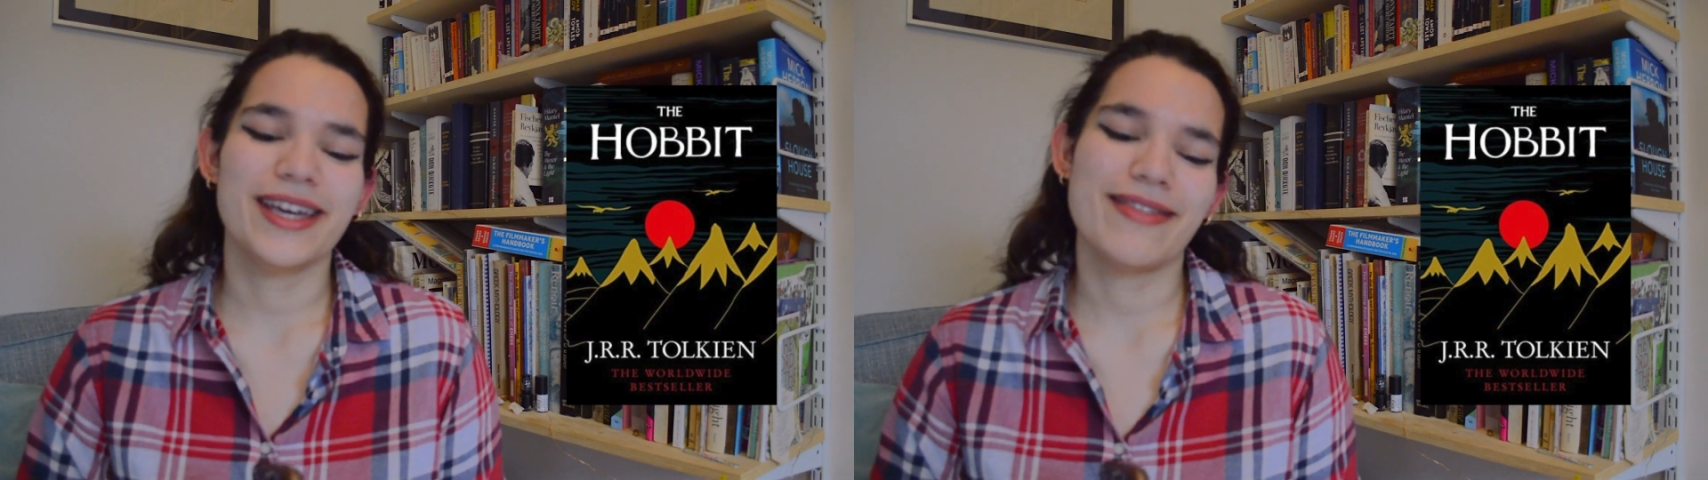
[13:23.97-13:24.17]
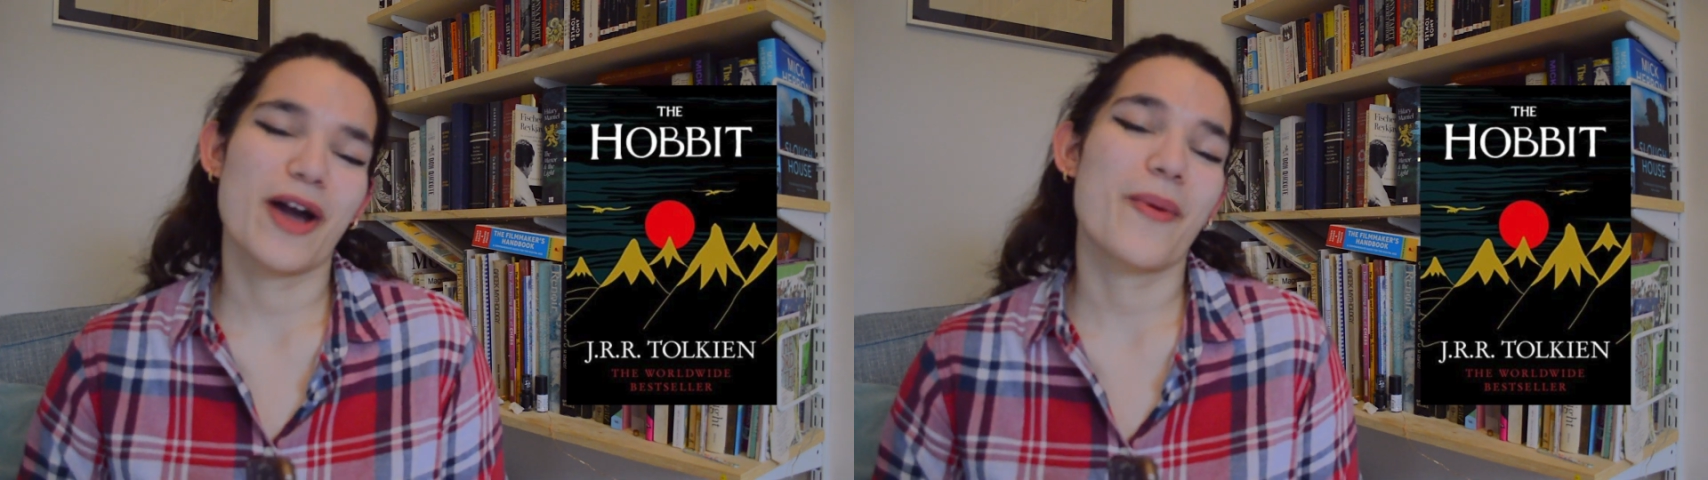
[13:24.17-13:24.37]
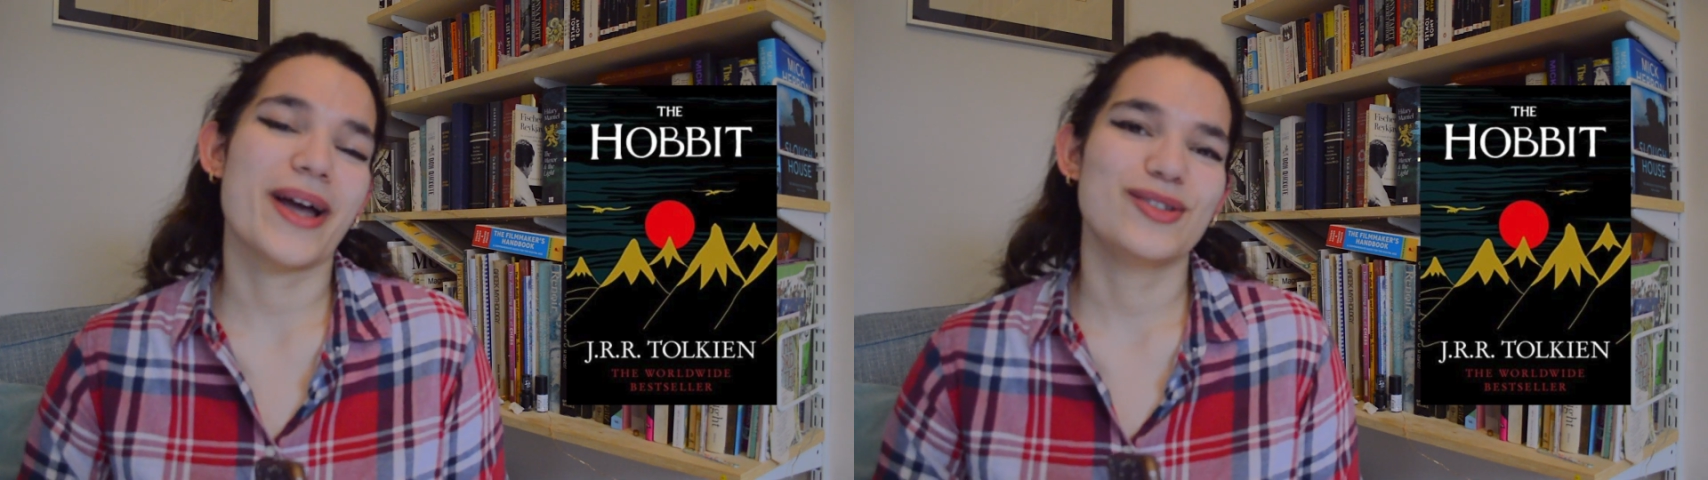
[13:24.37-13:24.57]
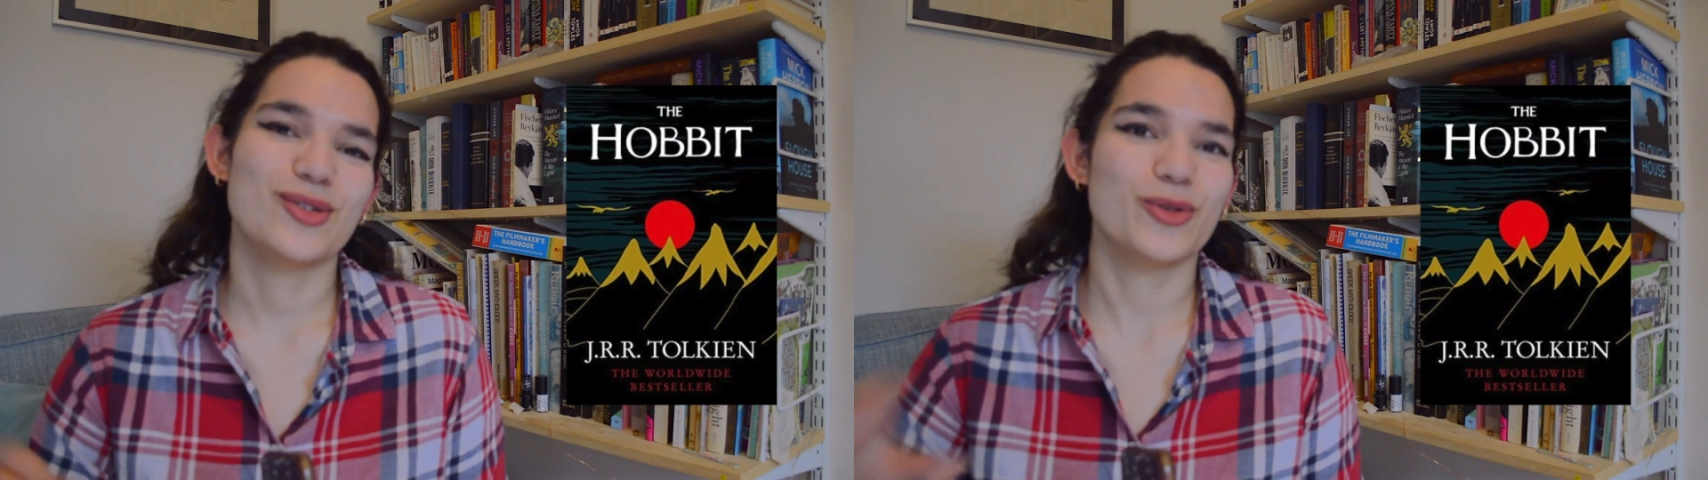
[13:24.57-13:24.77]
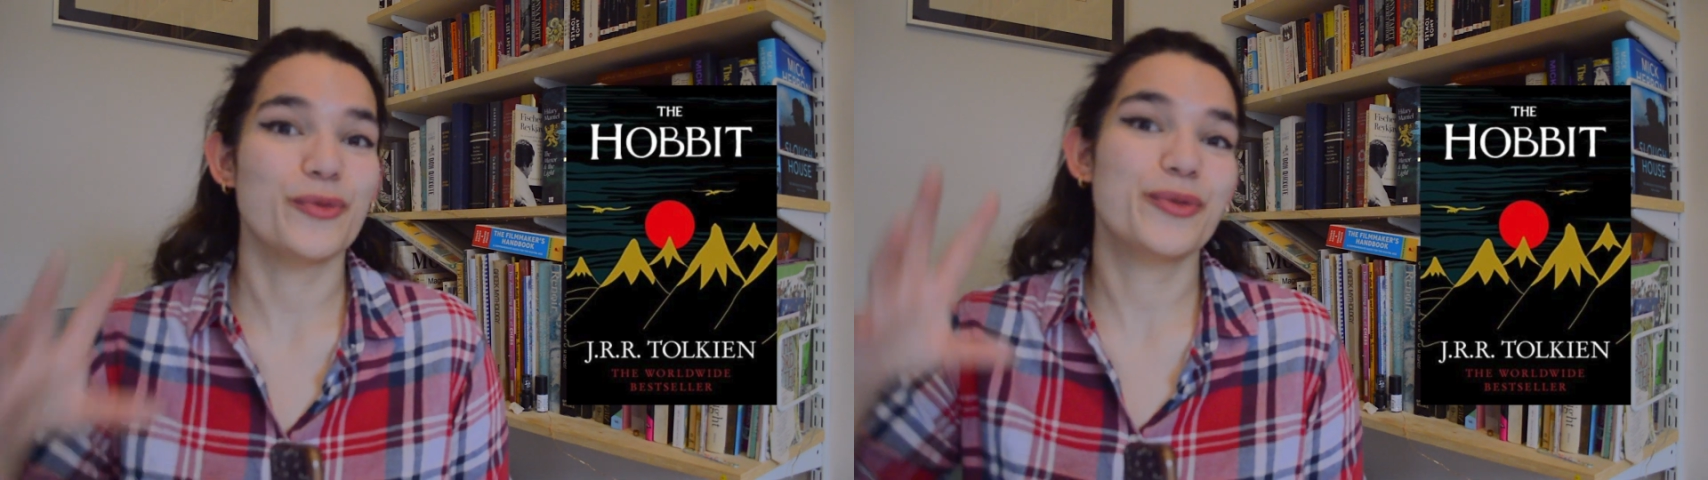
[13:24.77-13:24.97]
in their quest
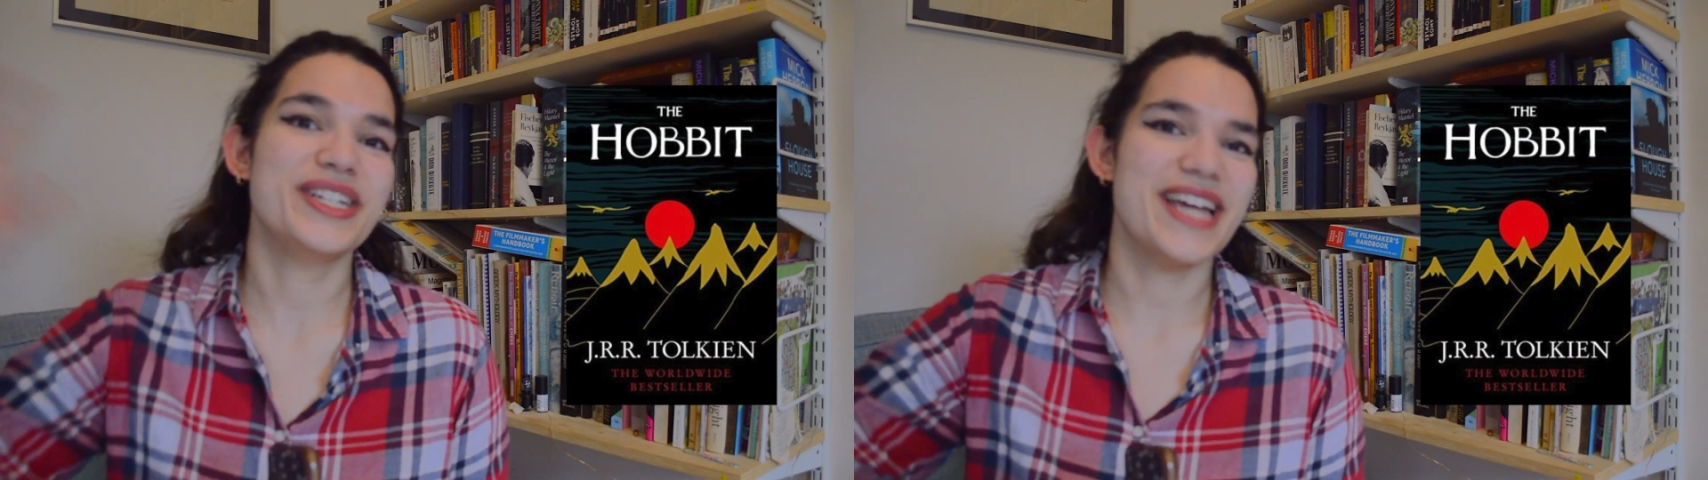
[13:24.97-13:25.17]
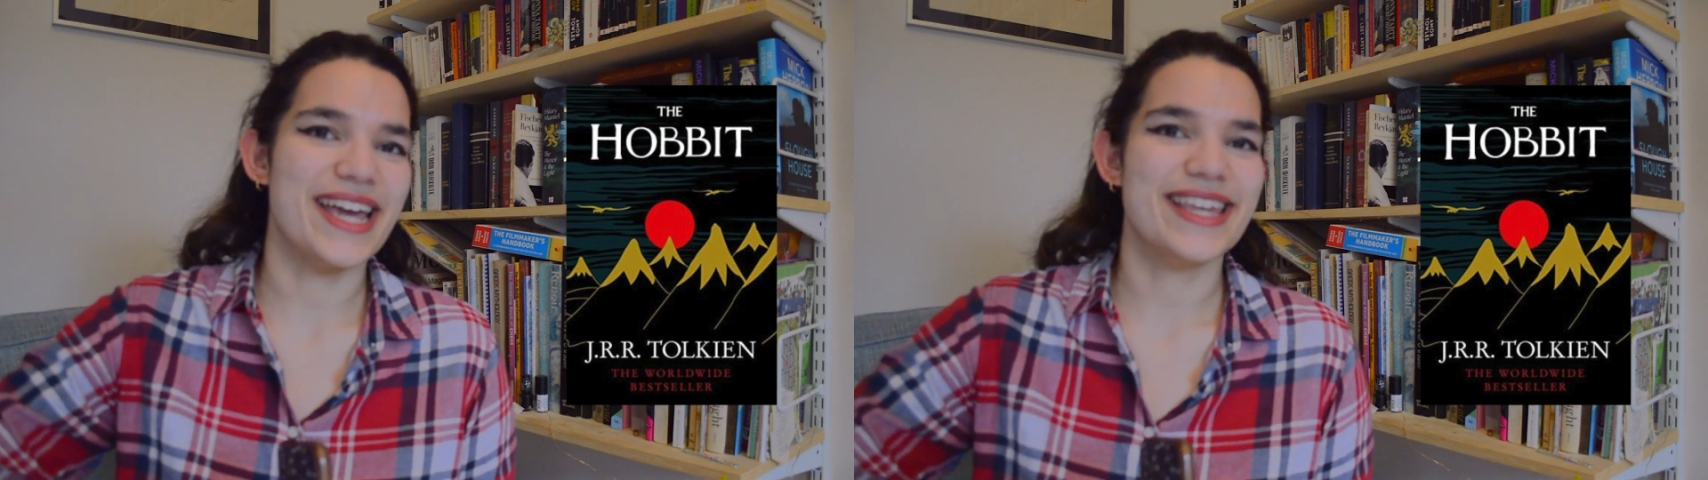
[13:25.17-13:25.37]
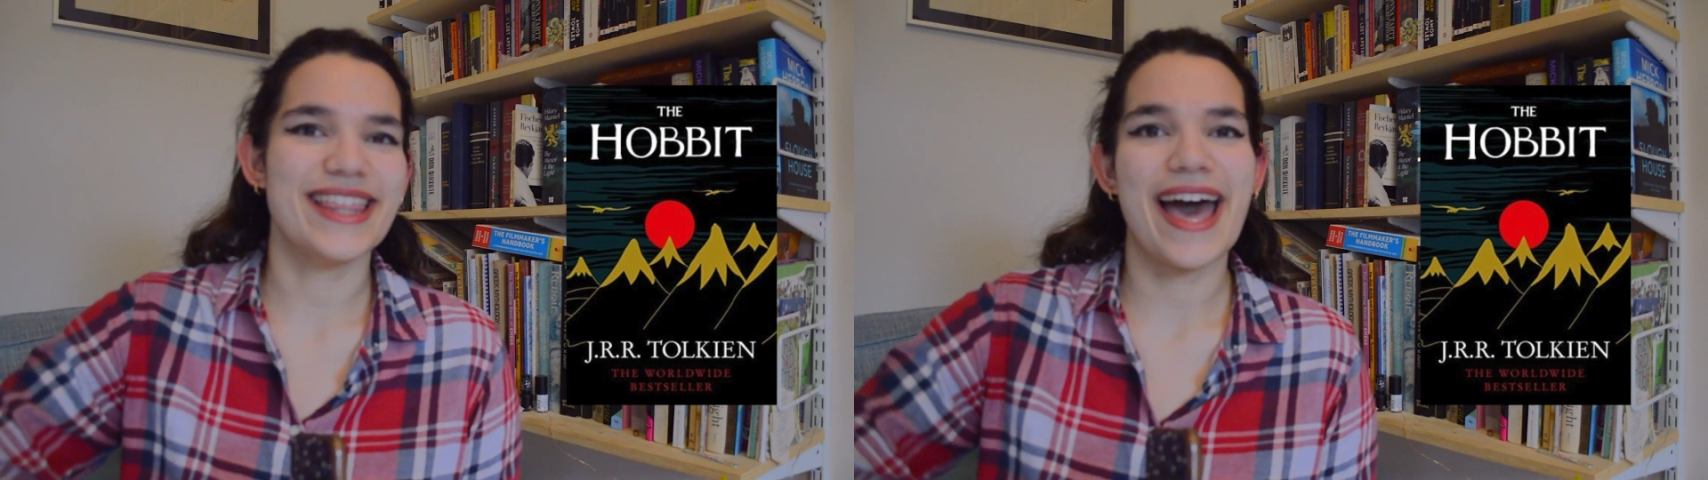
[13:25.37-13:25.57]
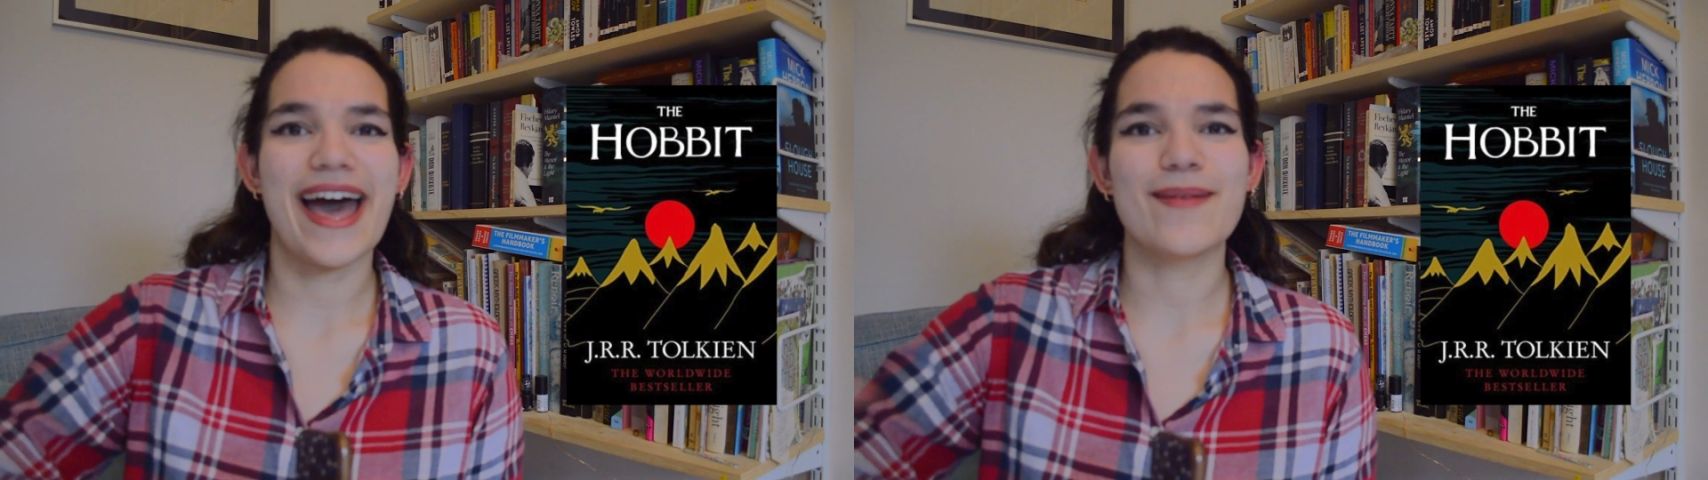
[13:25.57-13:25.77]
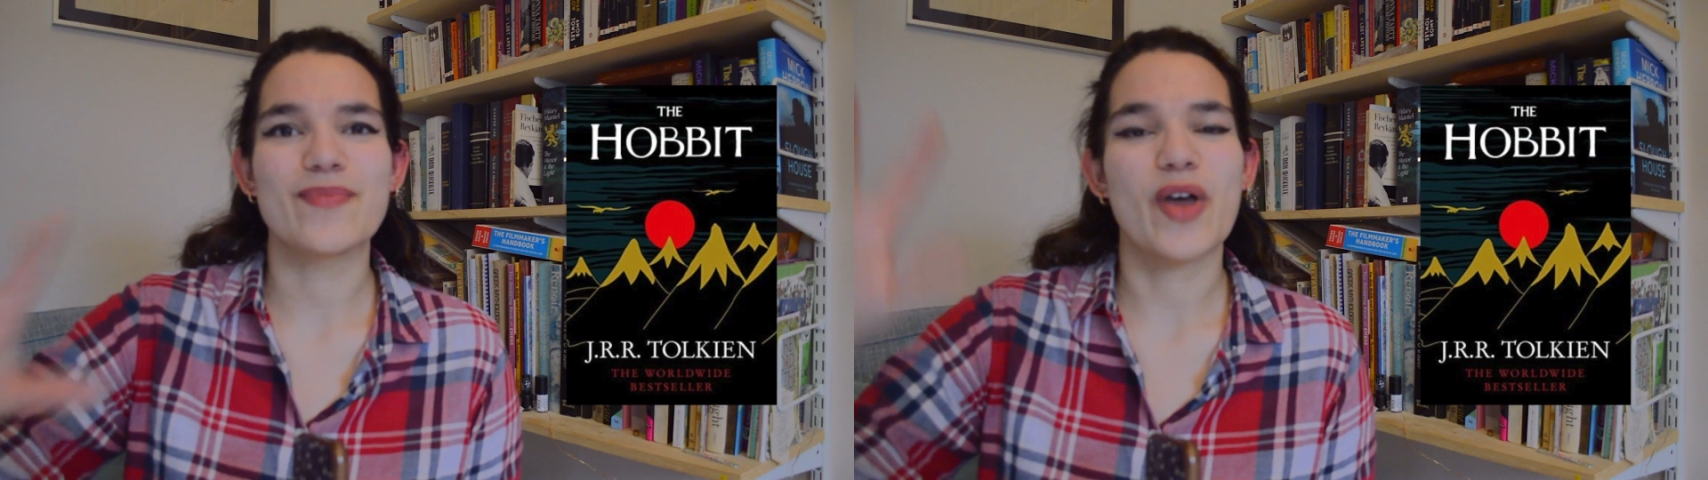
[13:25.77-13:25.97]
to sort of retake
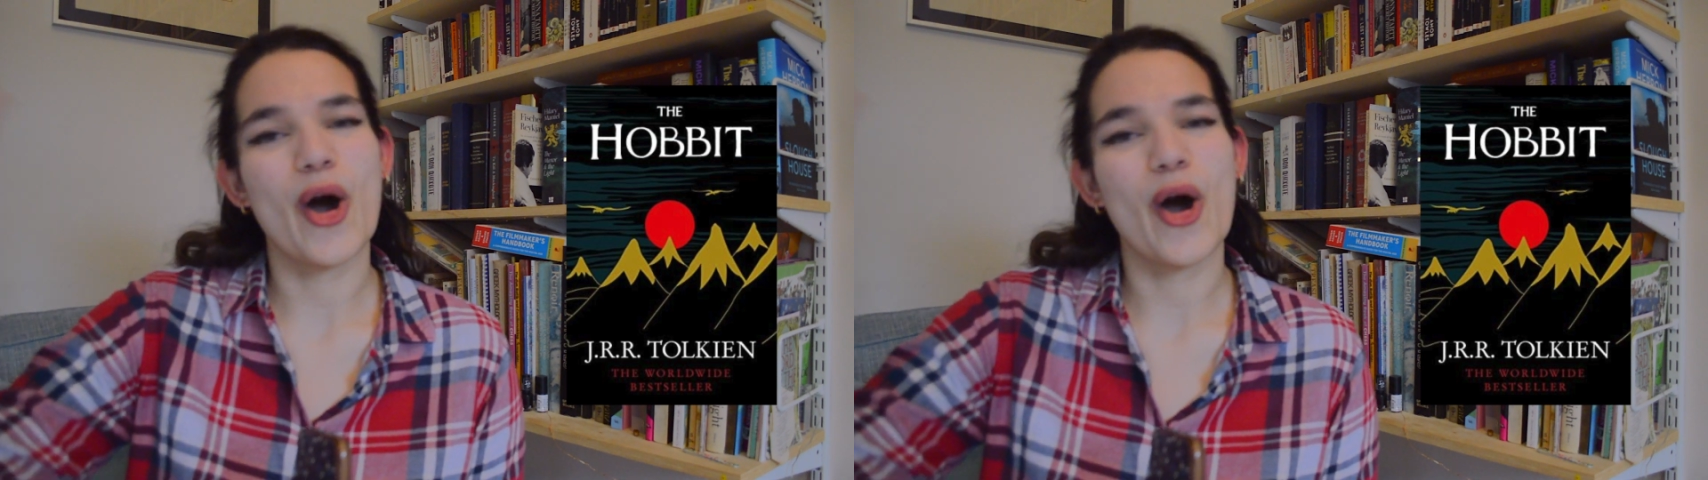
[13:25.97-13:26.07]
their